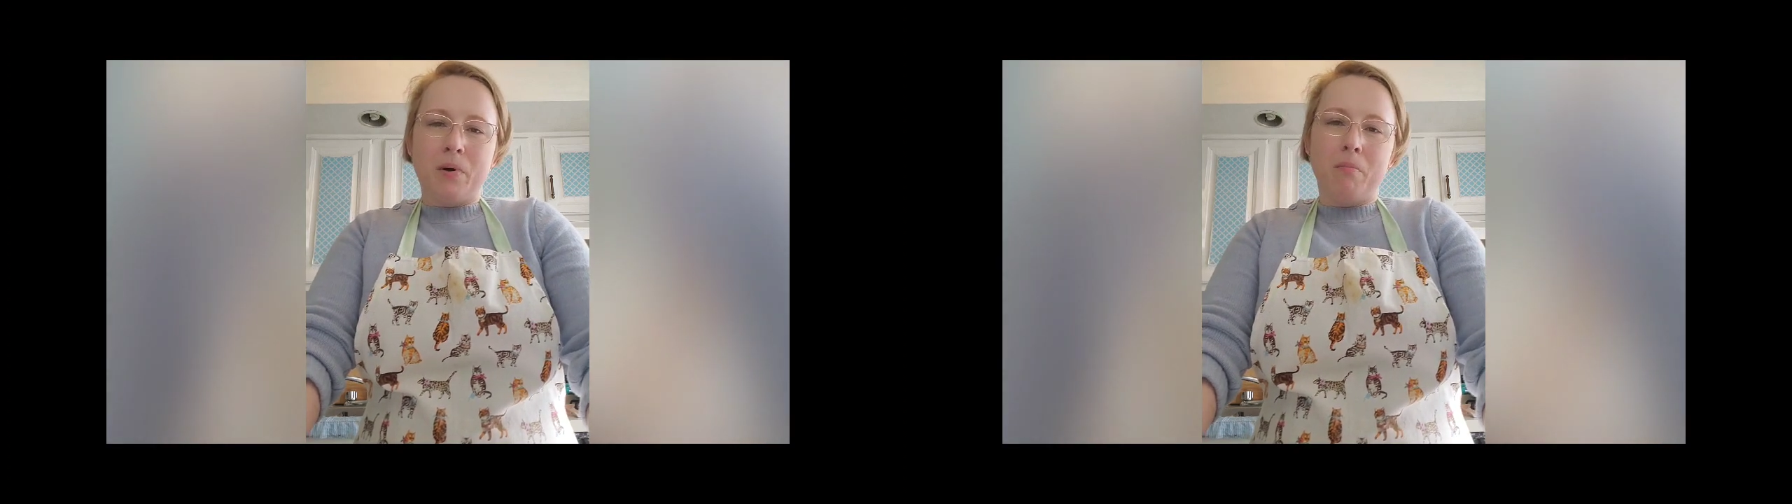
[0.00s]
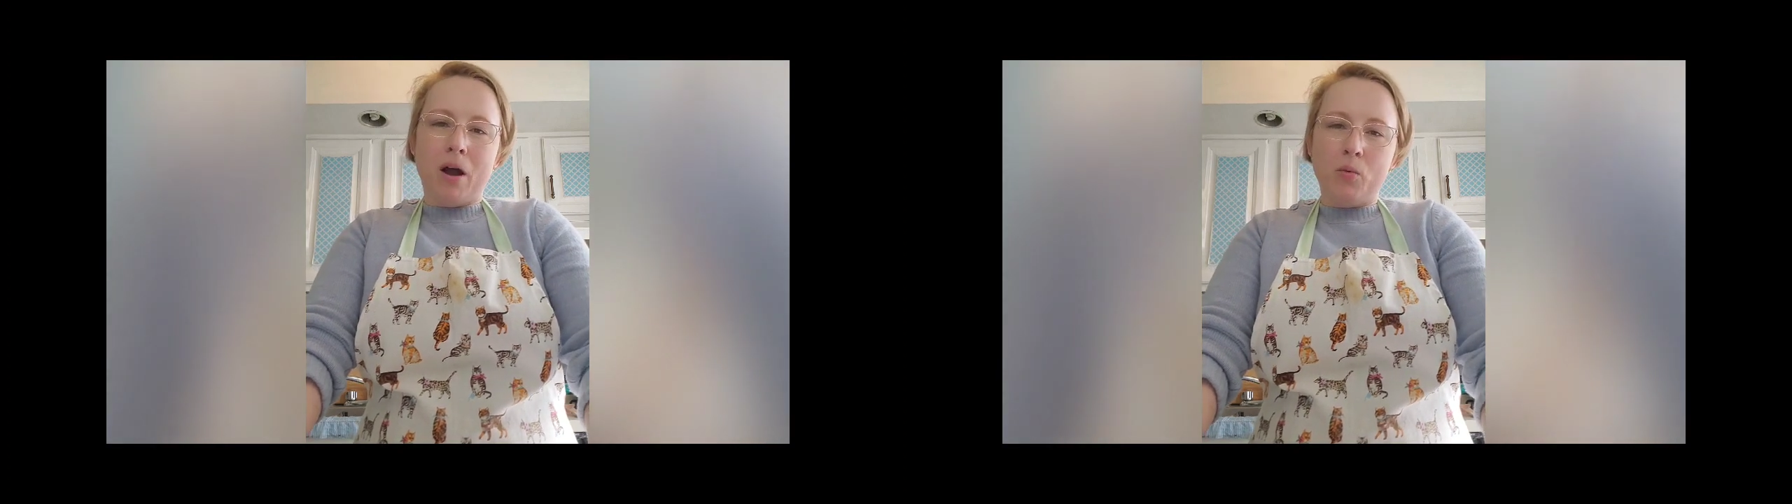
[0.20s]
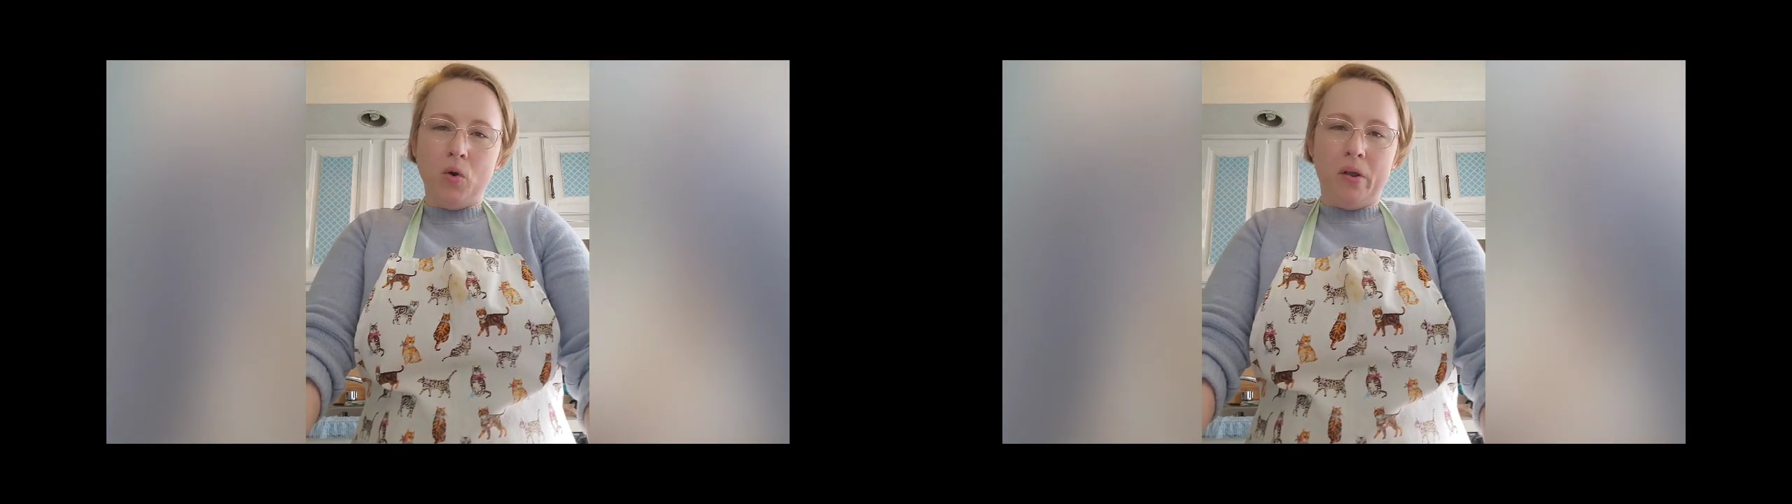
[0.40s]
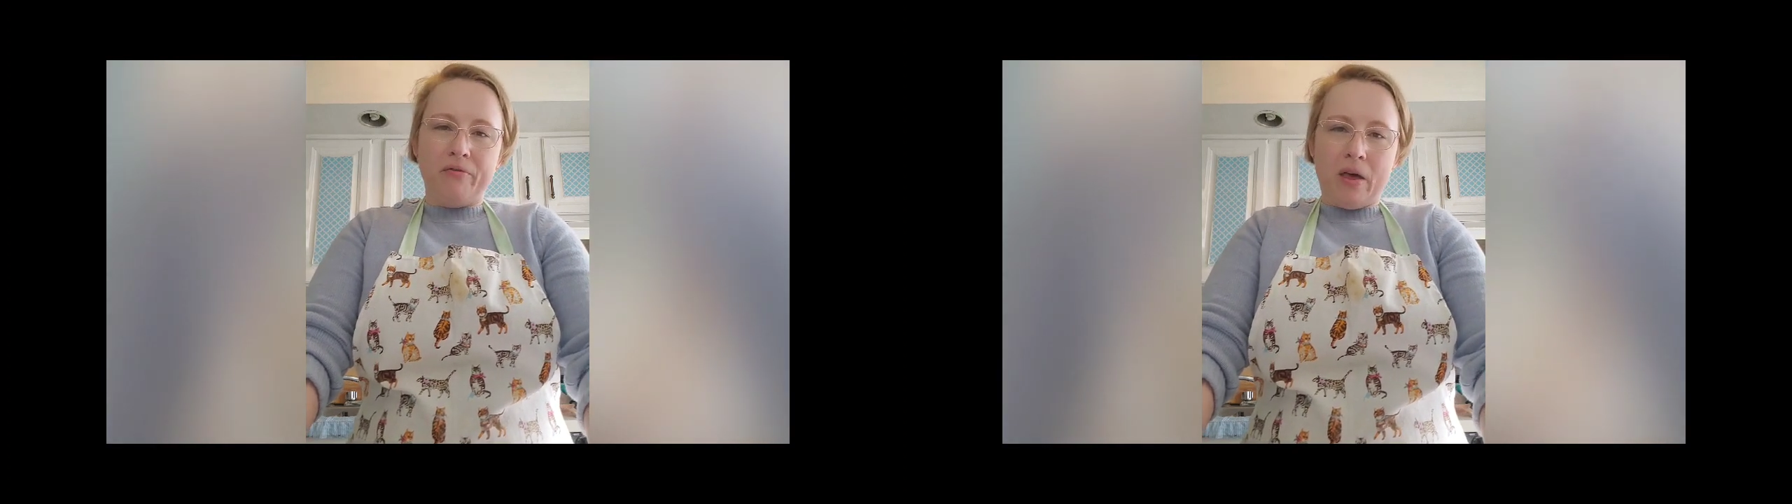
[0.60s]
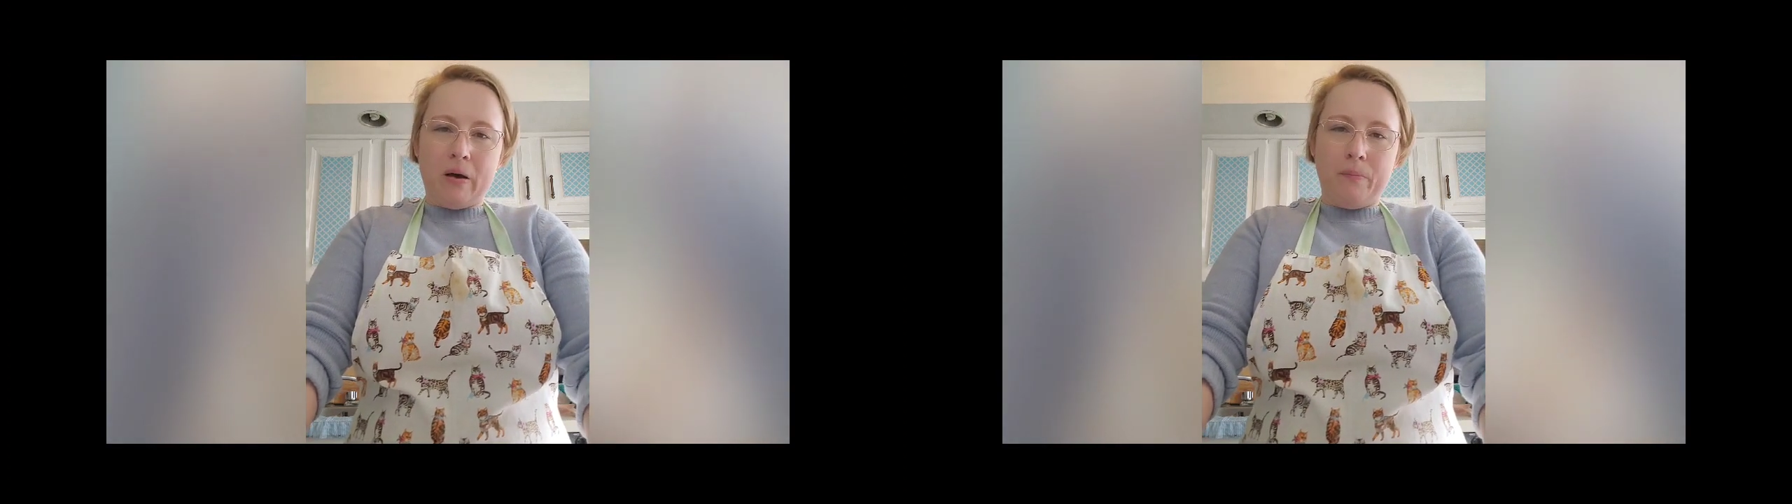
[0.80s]
but my rule
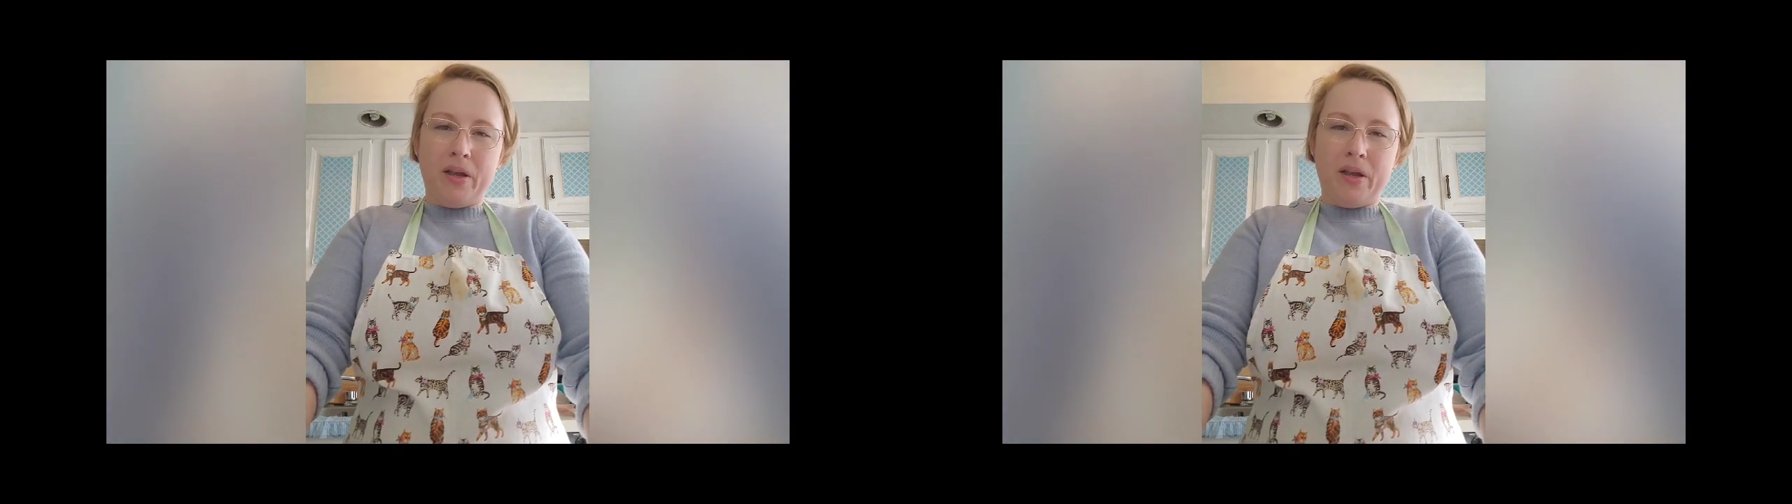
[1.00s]
of thumb